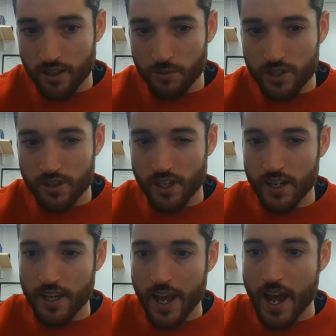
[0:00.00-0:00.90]
which is kind
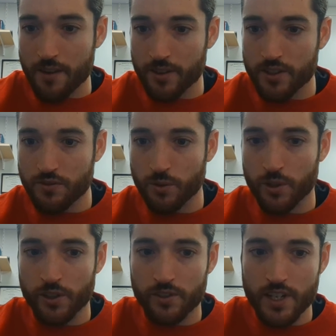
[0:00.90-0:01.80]
of the average for
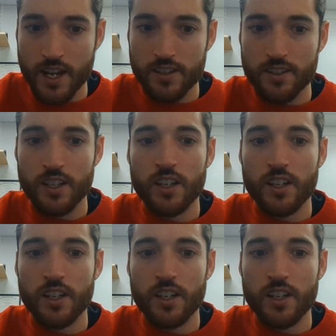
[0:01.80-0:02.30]
your test.